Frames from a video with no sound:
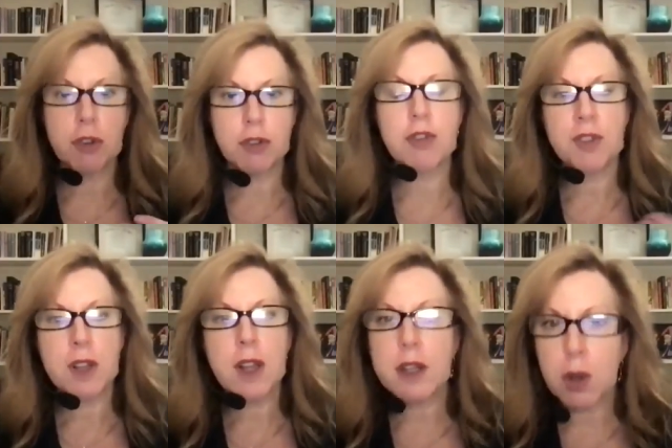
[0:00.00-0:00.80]
just to
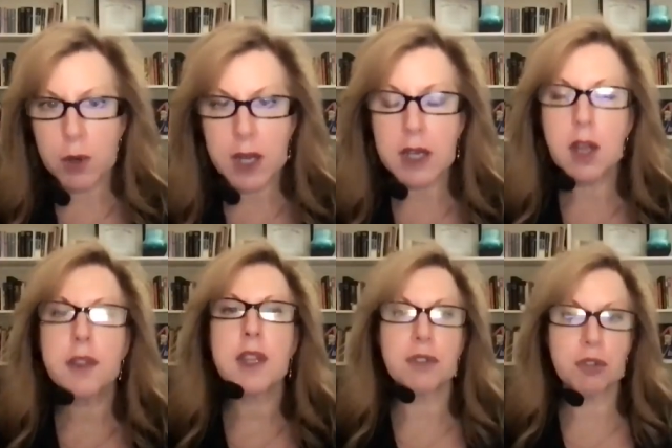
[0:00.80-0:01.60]
feel like okay
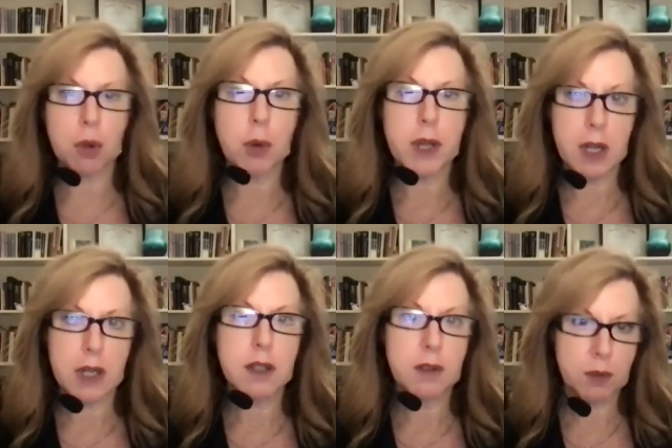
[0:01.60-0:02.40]
nothing's going
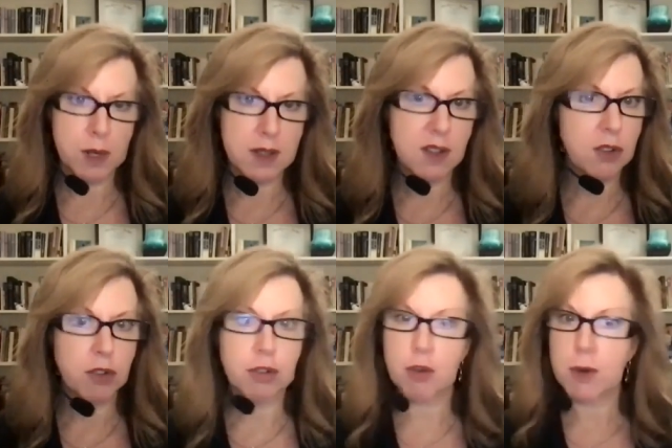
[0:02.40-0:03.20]
on right this
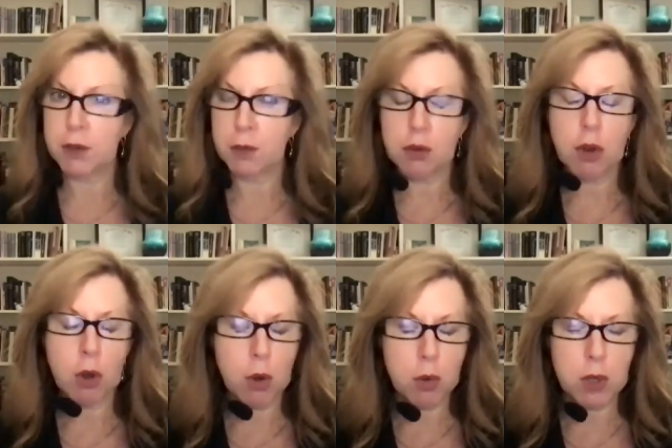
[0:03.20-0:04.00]
is trans
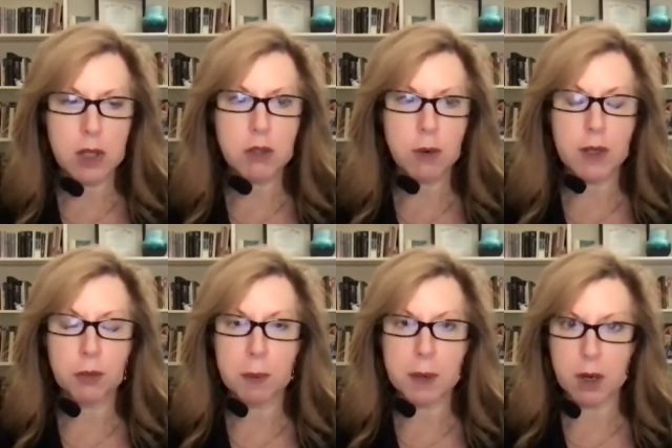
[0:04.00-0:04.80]
totally
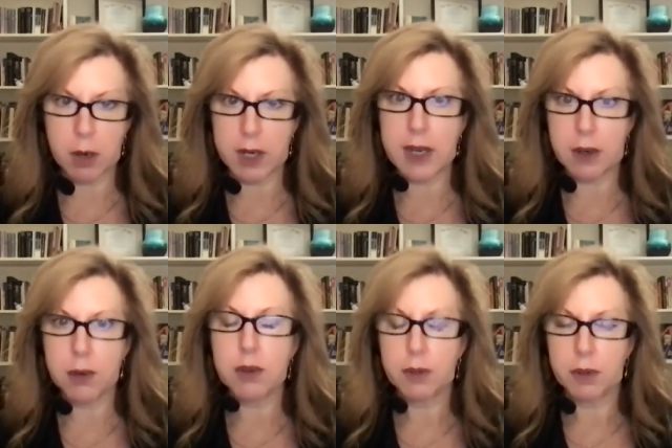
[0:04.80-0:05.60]
transparent
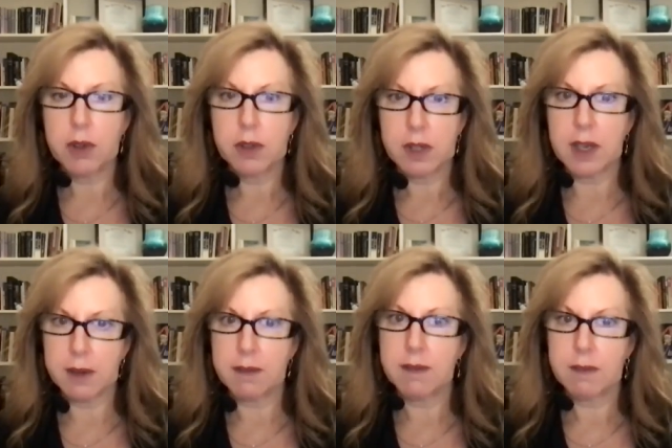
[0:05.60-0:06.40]
now
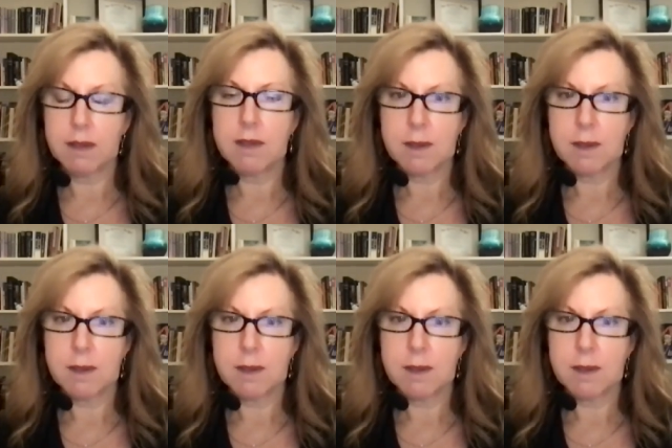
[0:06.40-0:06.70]
yeah right.